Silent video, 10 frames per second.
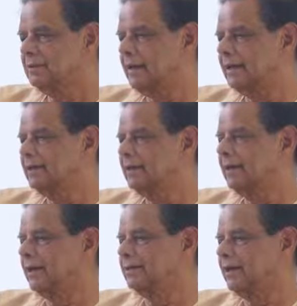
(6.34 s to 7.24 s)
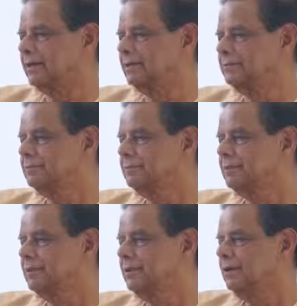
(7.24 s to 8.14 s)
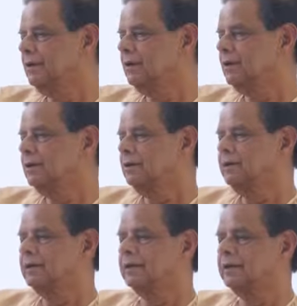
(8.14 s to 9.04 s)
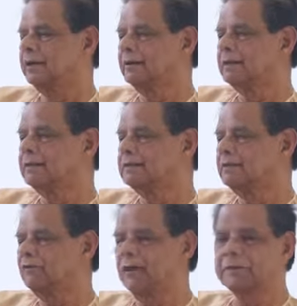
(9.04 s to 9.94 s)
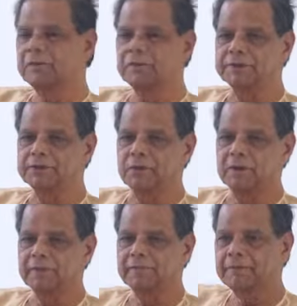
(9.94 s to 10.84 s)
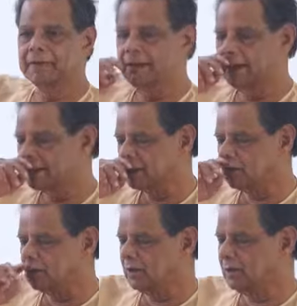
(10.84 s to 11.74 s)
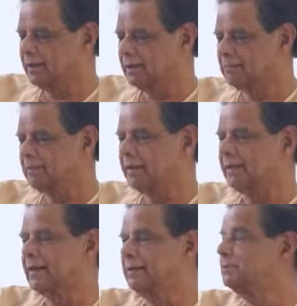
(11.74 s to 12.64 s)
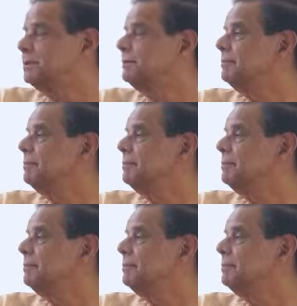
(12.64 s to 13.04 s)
That is the great thing. Demons wept with joy. As I told you earlier many times,